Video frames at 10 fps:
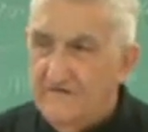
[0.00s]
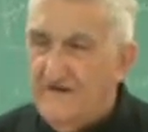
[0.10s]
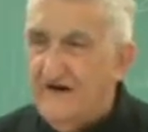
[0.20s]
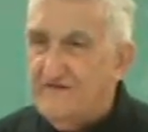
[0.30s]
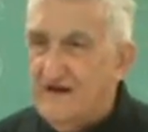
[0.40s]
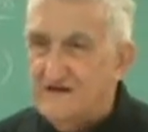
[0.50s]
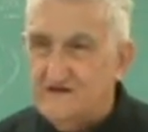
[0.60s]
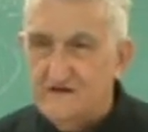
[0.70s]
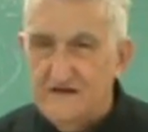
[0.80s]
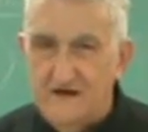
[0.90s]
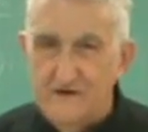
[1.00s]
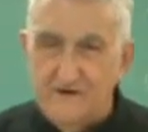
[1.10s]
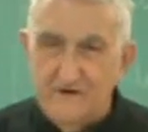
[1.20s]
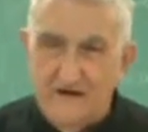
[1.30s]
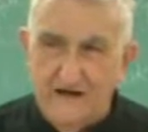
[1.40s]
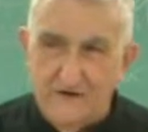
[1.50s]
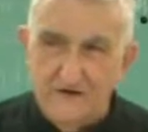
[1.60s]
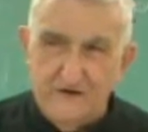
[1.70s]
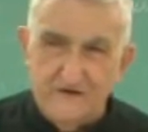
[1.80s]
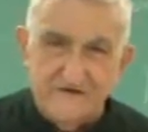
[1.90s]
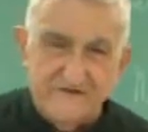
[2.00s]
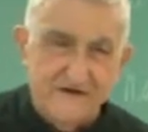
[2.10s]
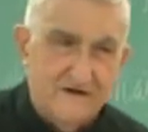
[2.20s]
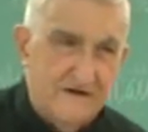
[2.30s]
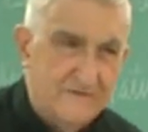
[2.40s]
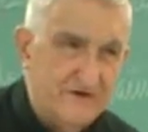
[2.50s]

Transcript: $5,000 on Gunsville,